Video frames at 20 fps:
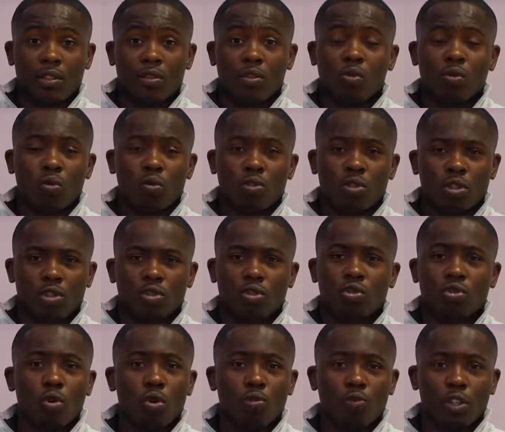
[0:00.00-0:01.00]
and thoughts and
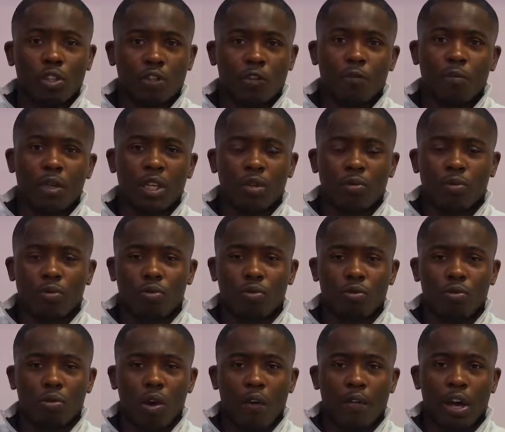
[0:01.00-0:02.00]
stories of people
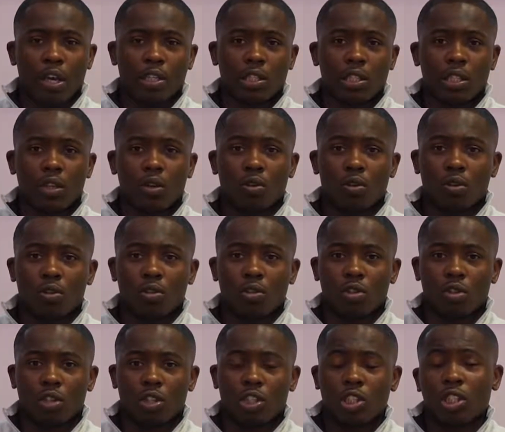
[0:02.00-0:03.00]
who have actually gone on
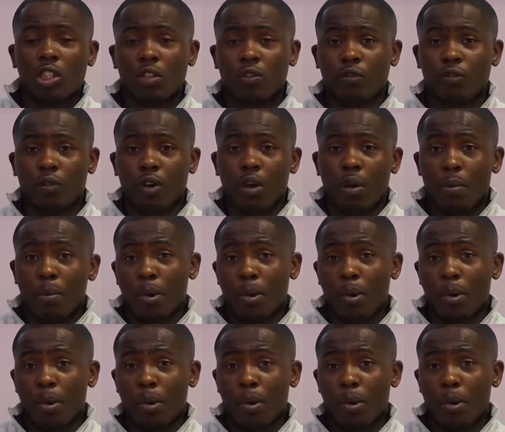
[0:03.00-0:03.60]
to achieve